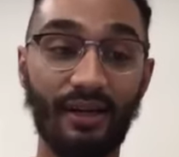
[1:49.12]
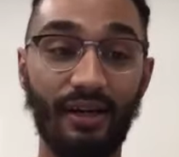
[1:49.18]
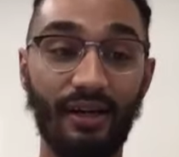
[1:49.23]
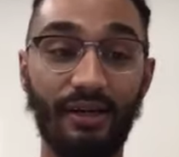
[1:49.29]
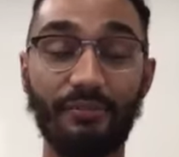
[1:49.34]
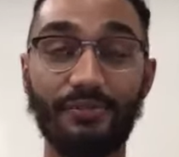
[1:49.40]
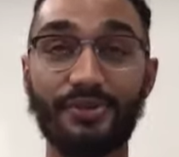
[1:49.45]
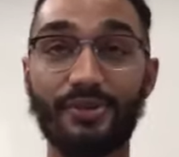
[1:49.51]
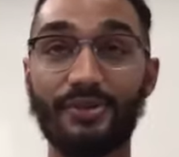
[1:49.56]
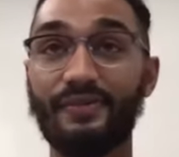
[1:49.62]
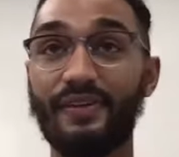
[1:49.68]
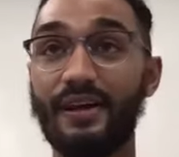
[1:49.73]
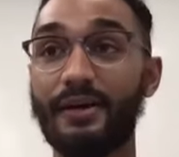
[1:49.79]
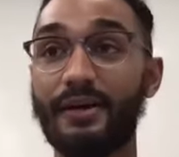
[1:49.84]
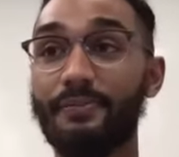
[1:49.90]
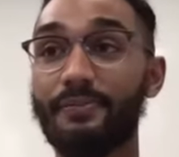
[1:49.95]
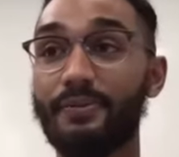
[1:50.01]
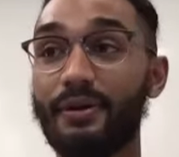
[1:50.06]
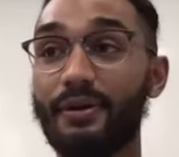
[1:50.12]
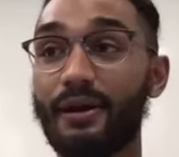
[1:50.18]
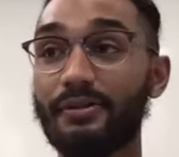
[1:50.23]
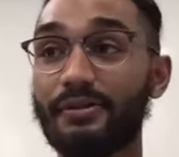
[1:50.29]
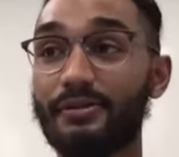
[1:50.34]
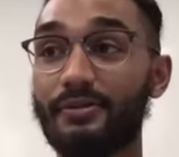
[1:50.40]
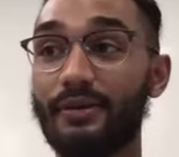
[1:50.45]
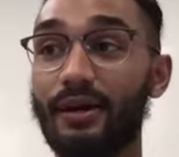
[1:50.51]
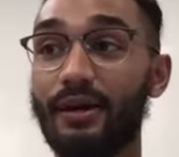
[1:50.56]
um, so we've had
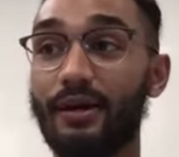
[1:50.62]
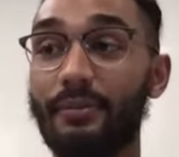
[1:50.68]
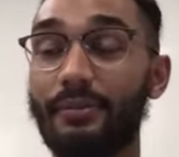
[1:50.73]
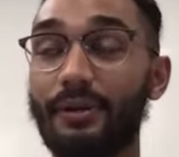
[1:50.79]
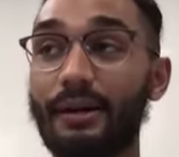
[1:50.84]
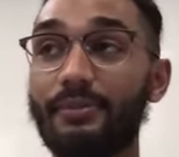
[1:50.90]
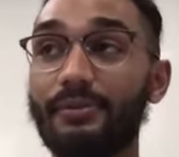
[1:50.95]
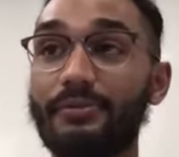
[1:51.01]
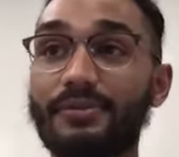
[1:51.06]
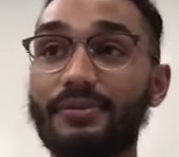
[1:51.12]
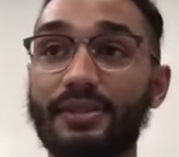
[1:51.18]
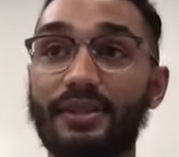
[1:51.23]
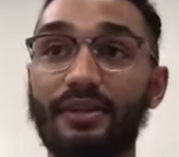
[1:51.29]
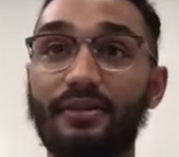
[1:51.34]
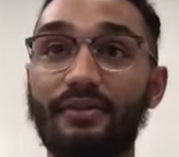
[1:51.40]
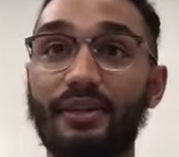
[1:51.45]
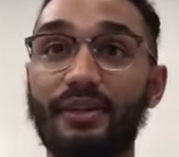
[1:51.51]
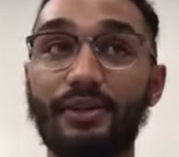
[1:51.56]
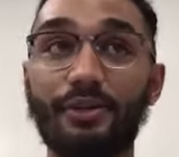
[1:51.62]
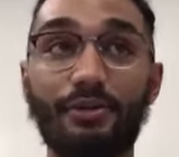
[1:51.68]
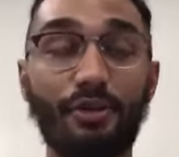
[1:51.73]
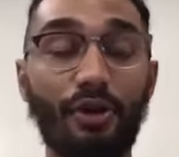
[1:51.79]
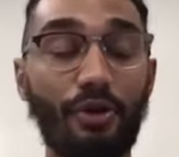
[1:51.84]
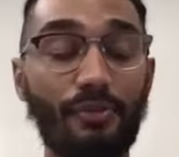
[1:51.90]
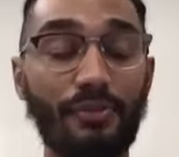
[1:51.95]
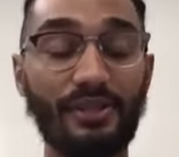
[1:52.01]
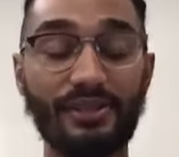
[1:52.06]
project, uh, problems of like youth
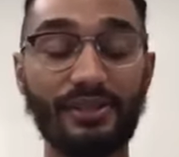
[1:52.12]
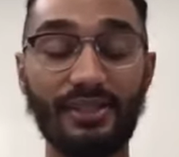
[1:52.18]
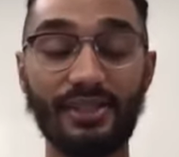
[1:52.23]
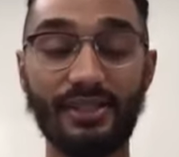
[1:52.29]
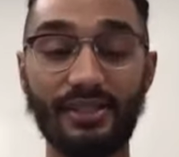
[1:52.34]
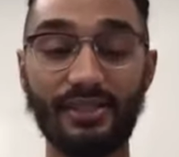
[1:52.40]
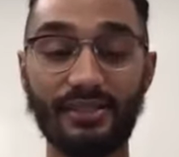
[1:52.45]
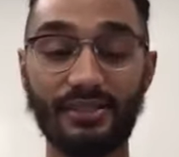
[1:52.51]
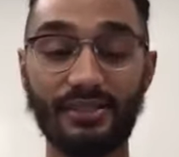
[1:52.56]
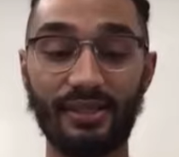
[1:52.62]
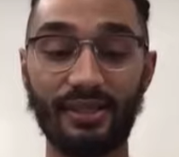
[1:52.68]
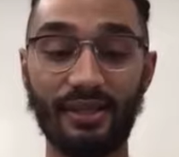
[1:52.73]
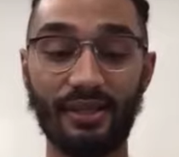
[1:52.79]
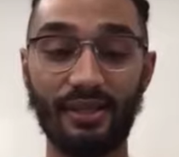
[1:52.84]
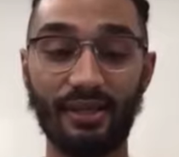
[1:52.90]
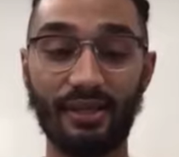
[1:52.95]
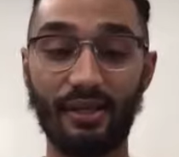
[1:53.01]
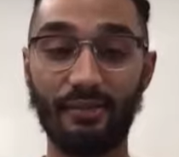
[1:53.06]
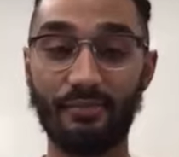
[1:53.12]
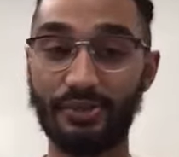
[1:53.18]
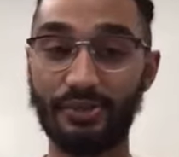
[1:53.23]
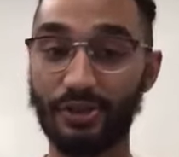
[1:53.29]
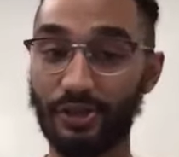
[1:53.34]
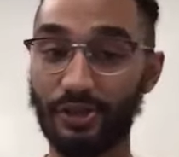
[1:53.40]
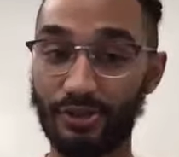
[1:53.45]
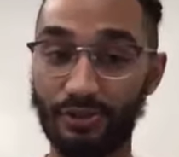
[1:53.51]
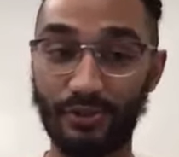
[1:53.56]
homelessness um,
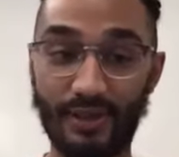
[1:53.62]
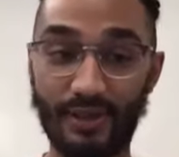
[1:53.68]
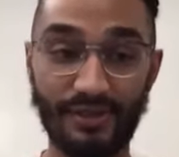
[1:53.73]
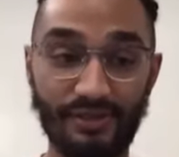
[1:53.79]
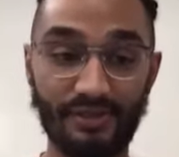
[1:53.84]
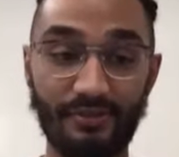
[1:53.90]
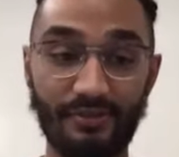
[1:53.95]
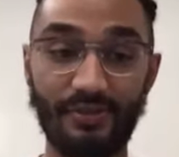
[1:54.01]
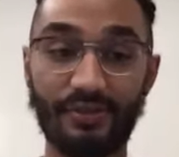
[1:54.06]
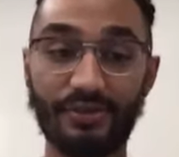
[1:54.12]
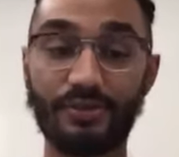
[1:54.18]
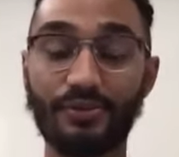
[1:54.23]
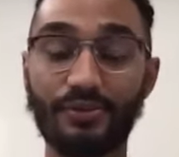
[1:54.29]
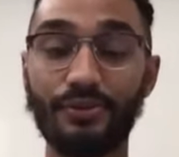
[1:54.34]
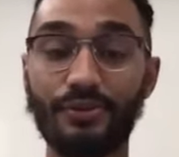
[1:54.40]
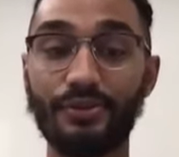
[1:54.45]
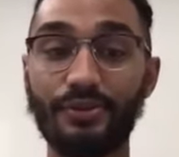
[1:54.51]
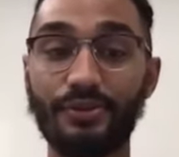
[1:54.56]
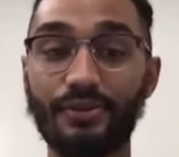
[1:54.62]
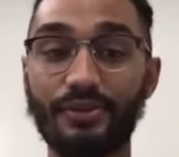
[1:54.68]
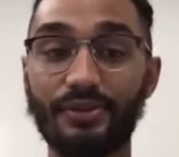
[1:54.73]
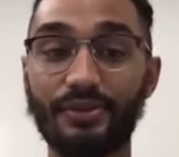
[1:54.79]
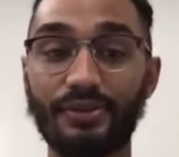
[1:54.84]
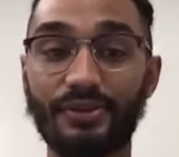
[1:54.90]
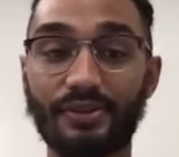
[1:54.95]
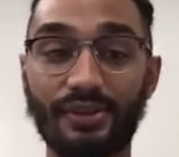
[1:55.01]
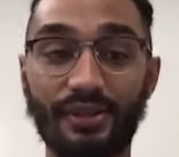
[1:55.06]
structural racism in
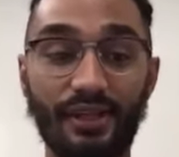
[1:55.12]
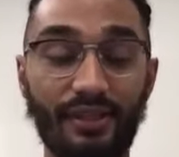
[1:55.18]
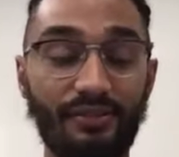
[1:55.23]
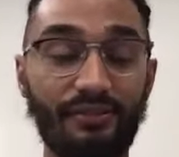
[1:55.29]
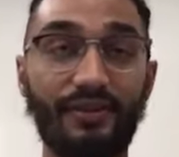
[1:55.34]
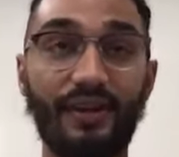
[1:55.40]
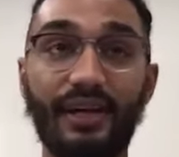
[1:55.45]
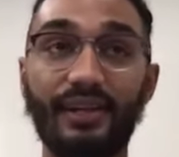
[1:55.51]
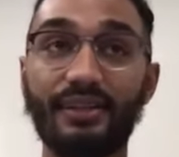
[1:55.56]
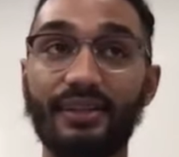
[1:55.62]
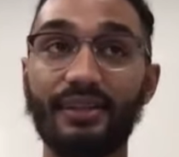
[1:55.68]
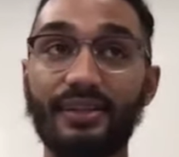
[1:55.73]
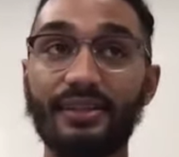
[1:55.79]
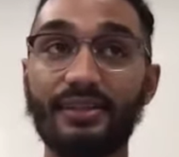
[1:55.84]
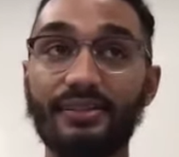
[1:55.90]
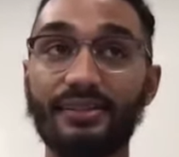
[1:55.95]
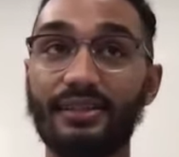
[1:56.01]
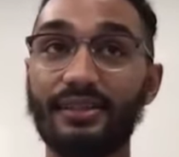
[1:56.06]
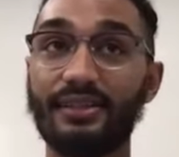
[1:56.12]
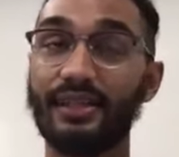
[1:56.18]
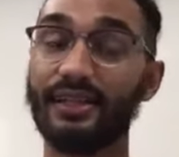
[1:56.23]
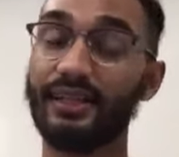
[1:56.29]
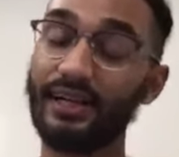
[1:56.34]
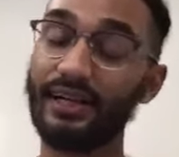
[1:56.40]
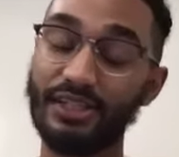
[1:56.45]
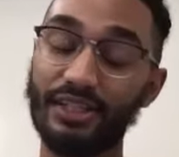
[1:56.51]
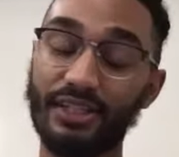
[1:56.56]
schools gun violence and then like
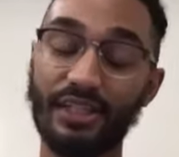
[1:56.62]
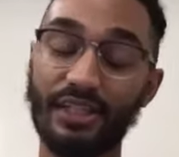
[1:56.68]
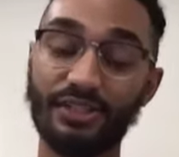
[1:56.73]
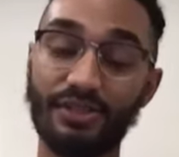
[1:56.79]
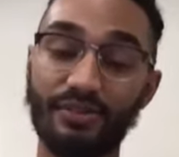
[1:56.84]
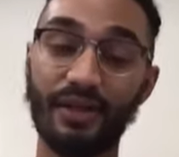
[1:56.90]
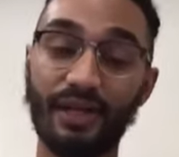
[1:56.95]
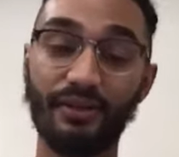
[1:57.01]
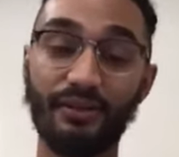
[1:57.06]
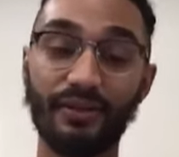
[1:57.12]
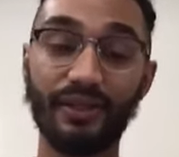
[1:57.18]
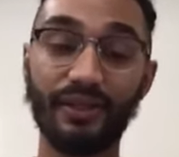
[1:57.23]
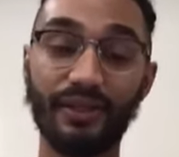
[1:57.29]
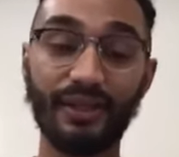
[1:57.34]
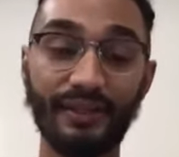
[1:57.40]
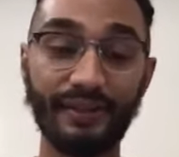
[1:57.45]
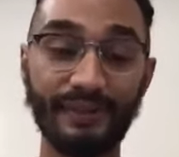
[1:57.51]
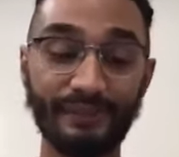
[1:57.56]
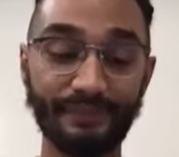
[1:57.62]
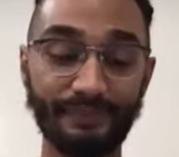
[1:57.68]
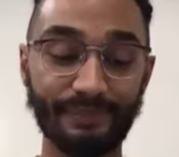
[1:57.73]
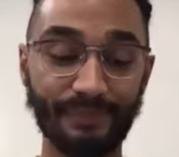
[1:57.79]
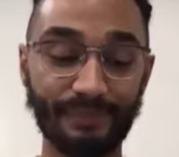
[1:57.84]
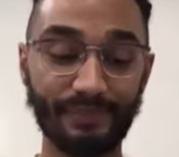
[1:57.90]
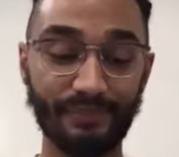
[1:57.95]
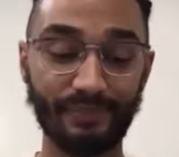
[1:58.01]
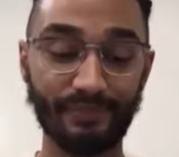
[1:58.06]
educational equity
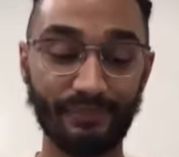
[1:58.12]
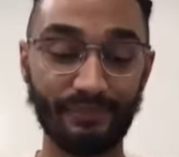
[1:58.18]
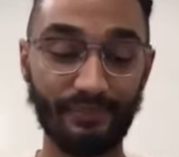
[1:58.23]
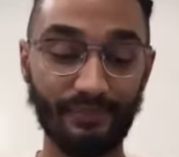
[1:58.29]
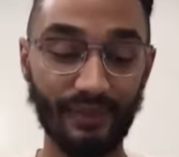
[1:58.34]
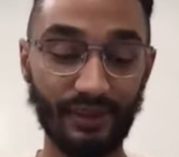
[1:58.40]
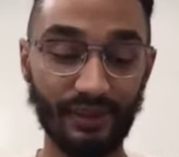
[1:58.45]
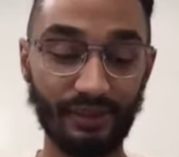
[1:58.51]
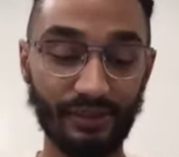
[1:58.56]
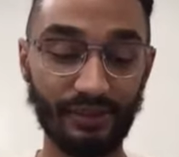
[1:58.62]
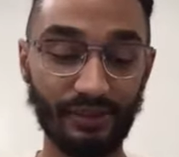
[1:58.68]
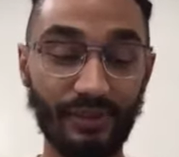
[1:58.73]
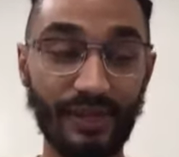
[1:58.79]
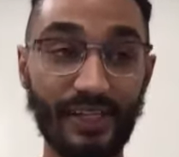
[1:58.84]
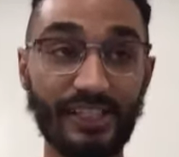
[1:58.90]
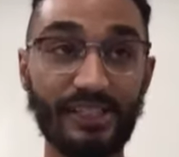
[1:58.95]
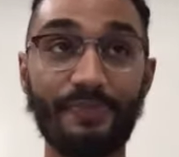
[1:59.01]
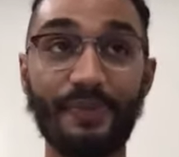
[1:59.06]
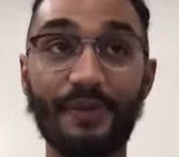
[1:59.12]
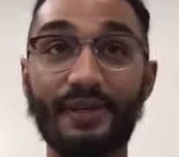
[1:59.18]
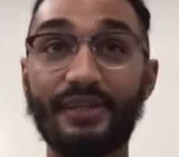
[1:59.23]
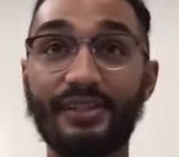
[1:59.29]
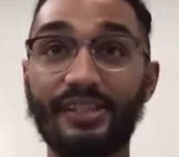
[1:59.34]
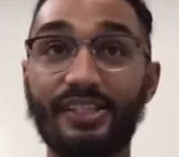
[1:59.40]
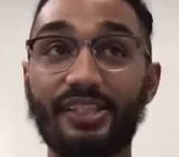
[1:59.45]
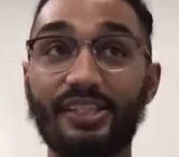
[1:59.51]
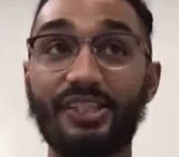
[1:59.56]
so my
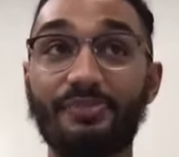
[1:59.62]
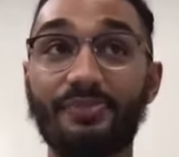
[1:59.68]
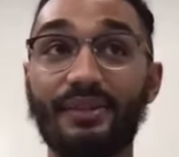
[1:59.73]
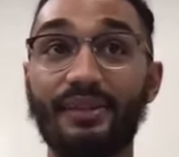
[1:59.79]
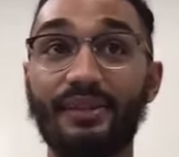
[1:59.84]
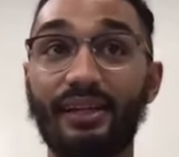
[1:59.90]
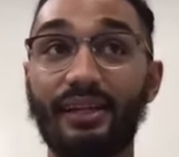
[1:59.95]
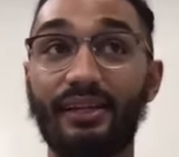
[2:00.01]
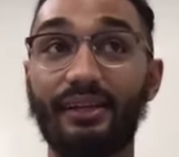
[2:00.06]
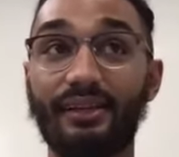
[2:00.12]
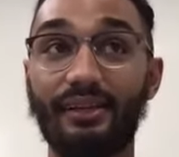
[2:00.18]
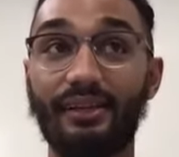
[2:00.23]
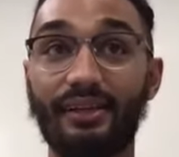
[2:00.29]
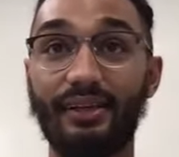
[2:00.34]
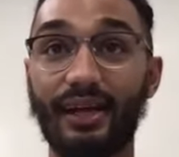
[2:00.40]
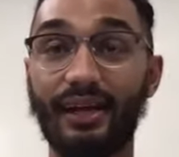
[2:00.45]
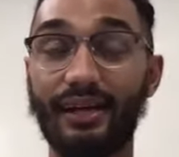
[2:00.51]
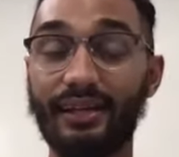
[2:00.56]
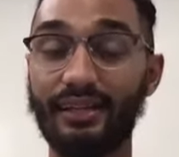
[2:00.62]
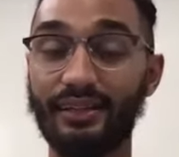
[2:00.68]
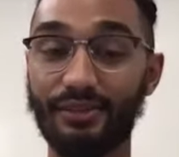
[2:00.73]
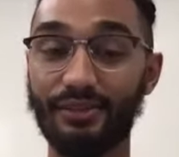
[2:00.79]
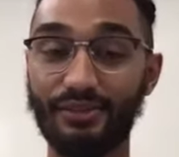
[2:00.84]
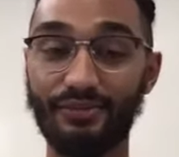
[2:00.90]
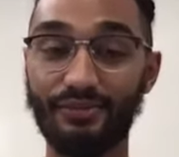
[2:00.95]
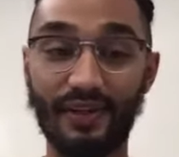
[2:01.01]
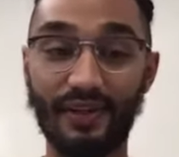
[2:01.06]
experience has just been like guiding
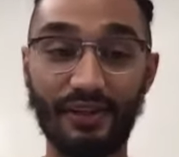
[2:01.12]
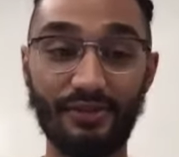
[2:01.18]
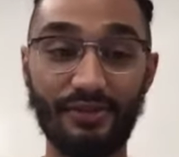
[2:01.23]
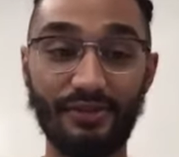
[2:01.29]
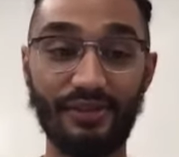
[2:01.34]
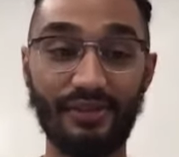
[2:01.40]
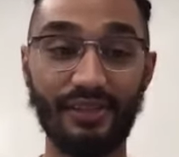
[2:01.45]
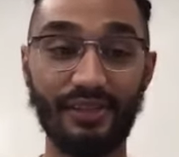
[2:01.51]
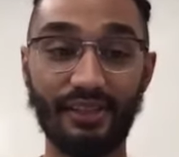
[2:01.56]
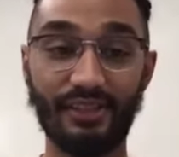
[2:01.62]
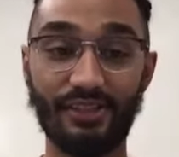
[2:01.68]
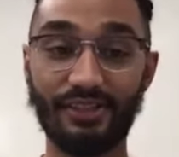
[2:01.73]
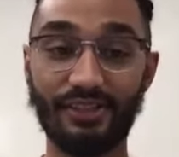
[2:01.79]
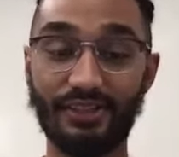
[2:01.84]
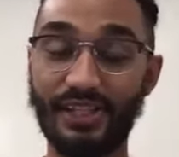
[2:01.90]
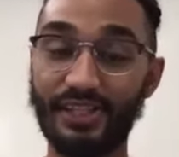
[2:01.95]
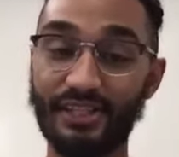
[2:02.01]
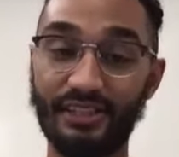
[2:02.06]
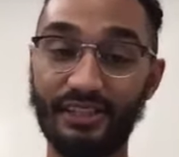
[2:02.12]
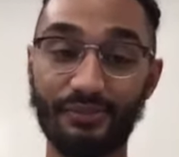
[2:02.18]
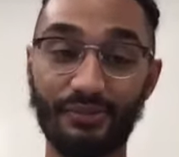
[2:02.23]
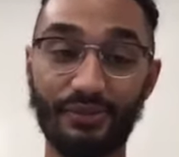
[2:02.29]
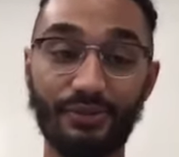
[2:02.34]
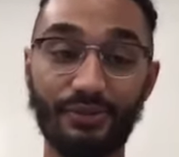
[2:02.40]
those fellows and like just teaching them the